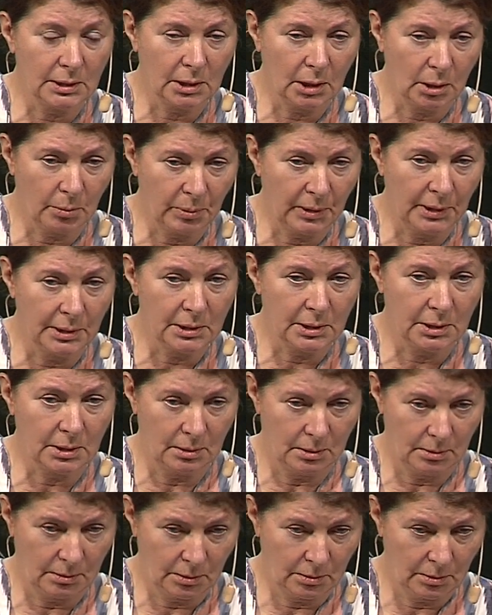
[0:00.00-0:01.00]
surplus
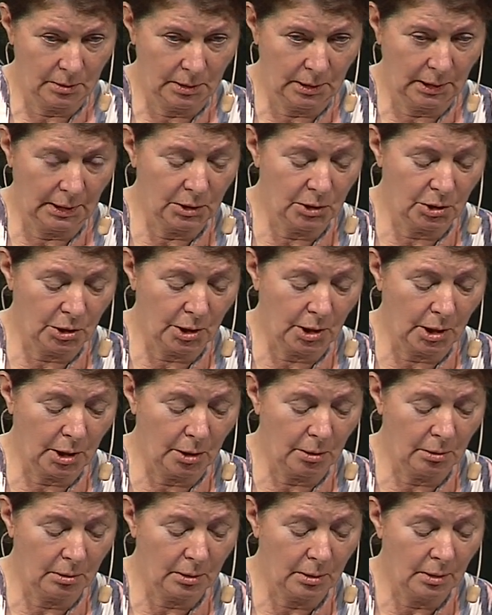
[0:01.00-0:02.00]

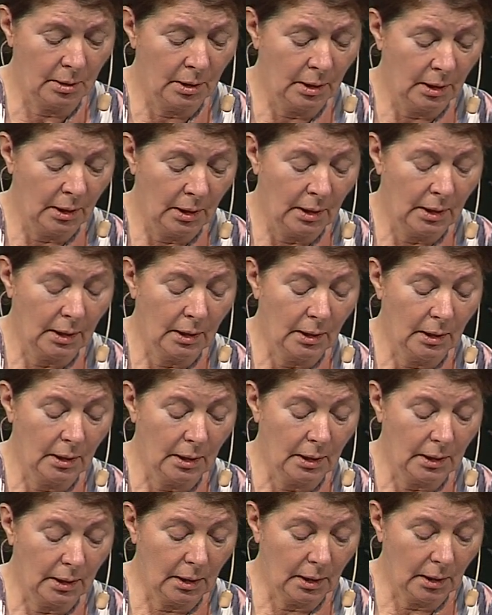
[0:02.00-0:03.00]
NGO,
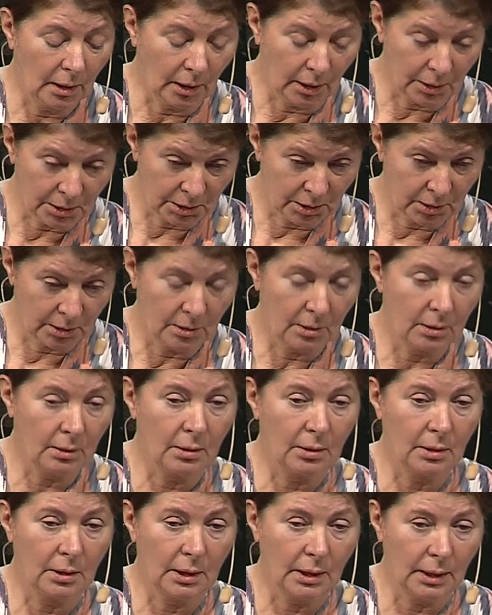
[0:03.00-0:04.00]
us,
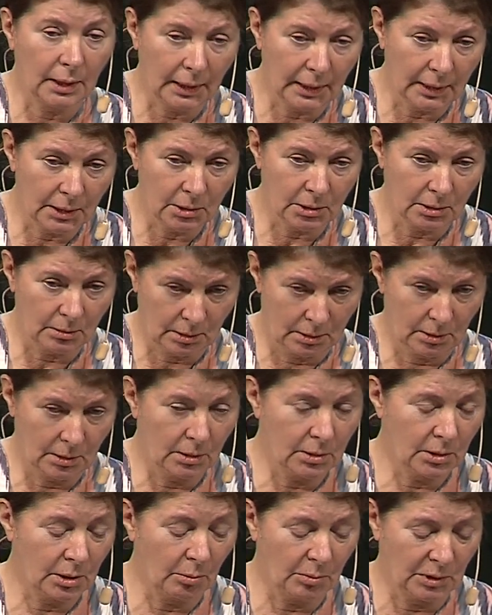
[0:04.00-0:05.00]
and
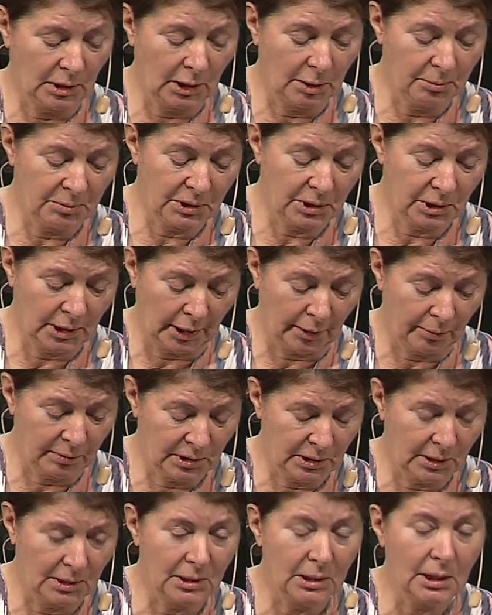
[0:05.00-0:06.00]
sometimes
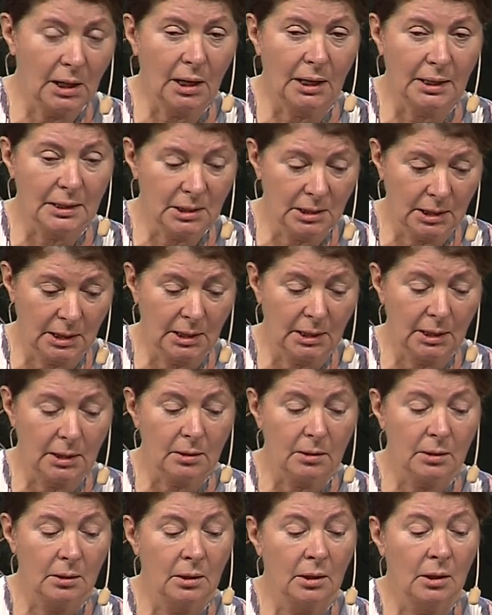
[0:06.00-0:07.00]
chefs. And the
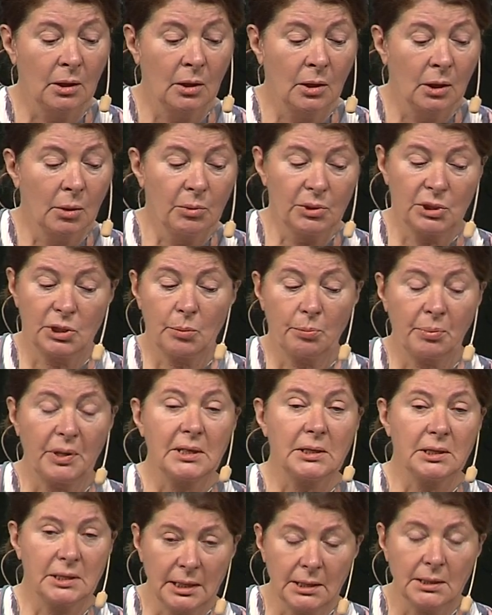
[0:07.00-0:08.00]
idea was to
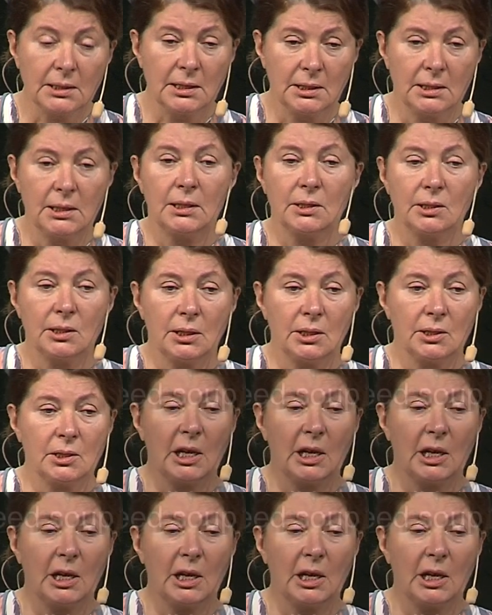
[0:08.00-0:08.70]
bring dignity to the